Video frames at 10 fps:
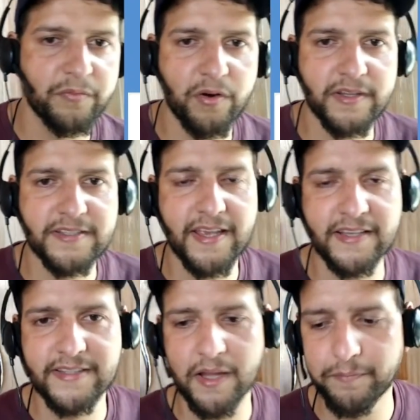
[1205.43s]
this
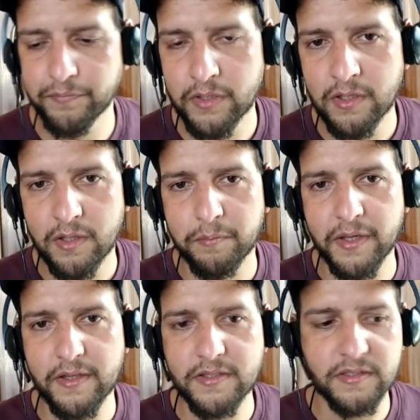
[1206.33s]
exam,
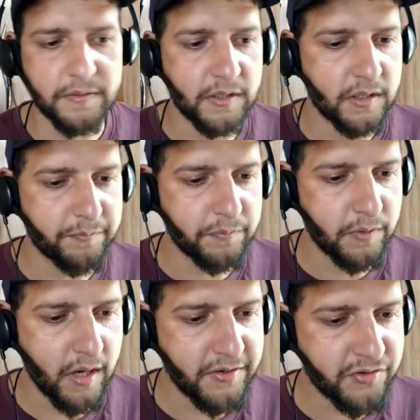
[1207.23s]
because
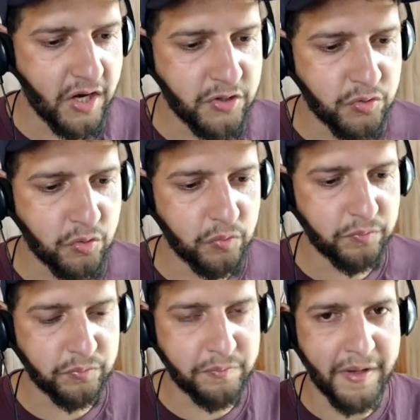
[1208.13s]
I try to
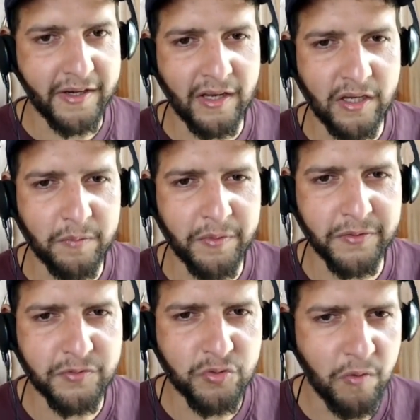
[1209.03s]
make it a little bit
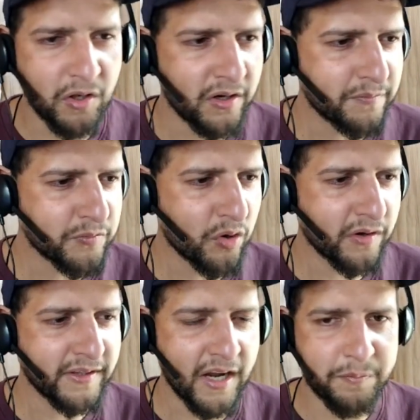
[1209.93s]
smaller, not
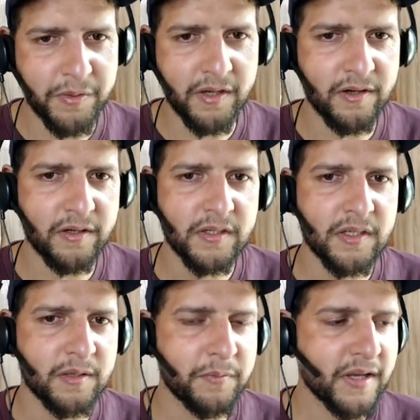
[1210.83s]
that bigger,
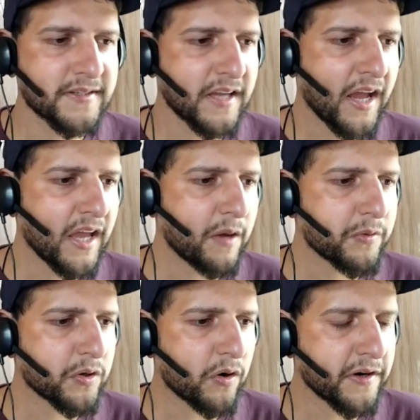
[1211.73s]
because I have
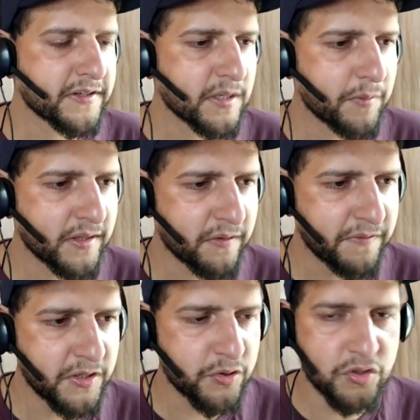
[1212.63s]
recorded some other
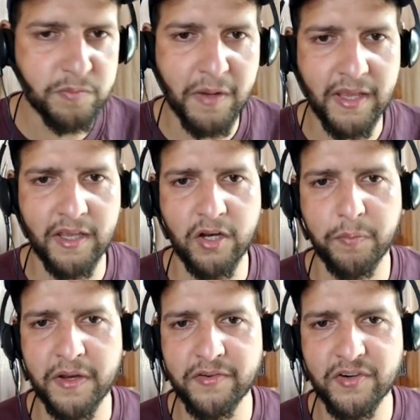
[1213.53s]
videos. My area of
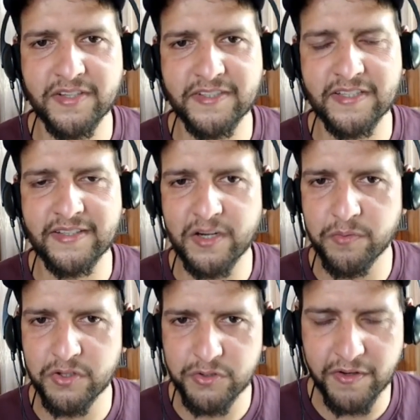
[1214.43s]
interest is
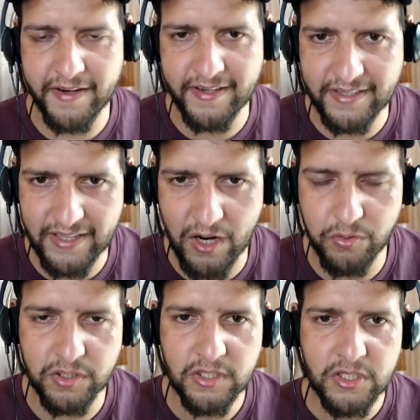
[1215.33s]
network security and cloud,
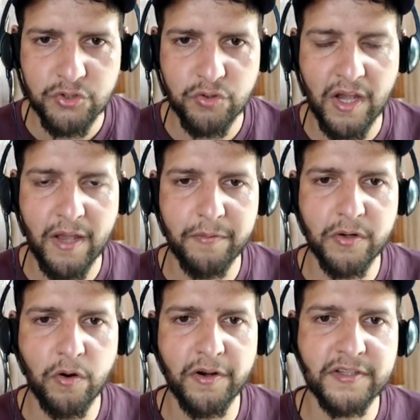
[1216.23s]
so I have
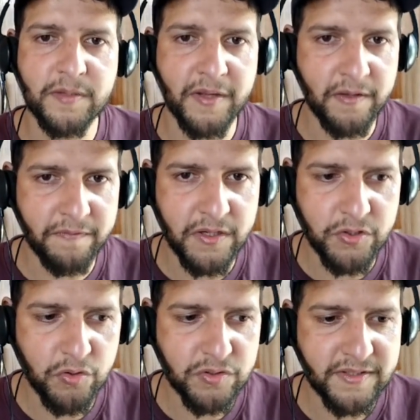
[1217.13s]
recorded some other
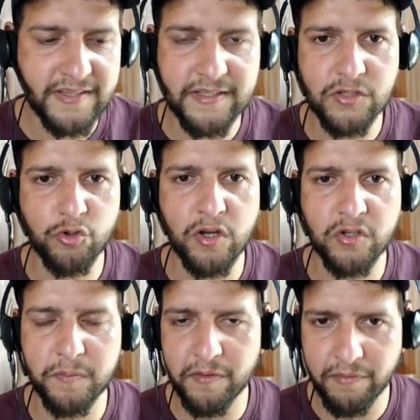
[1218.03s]
videos. This is going to
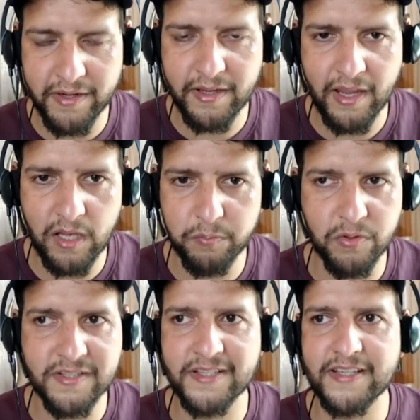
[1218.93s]
be very helpful
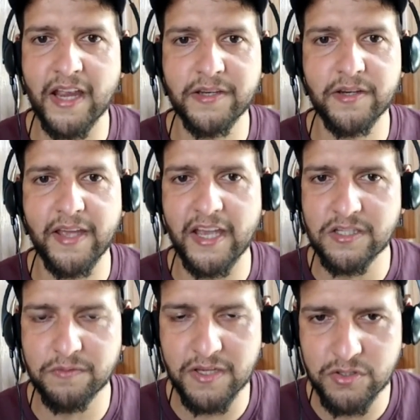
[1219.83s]
since I did
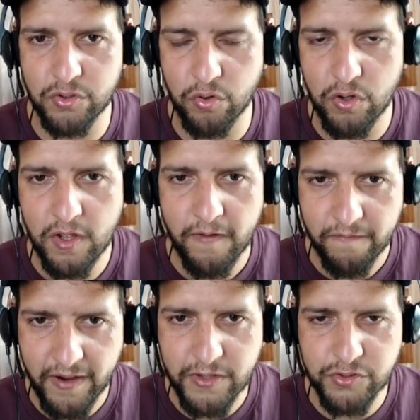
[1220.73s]

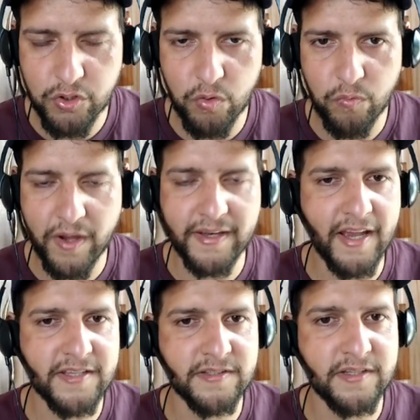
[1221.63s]
SY0-501,
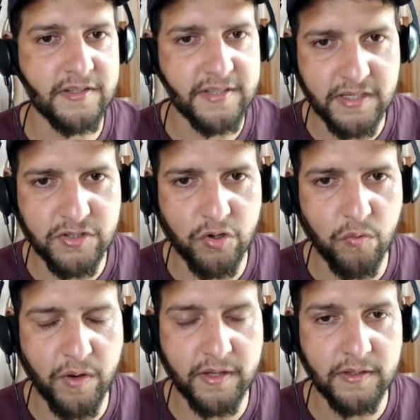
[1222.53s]
I did
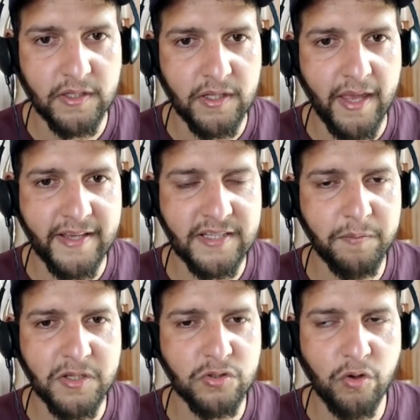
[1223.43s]
601. Exam
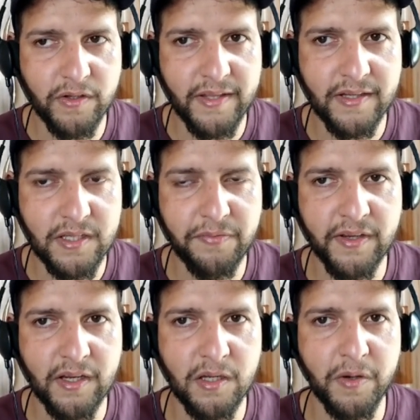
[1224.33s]
is not that
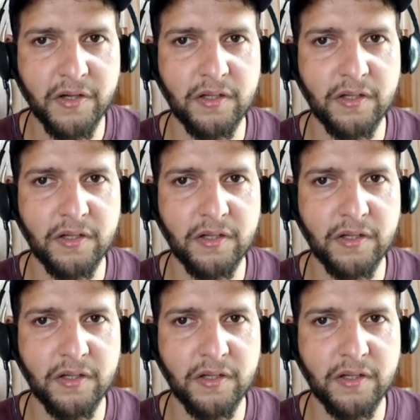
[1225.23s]
difficult, but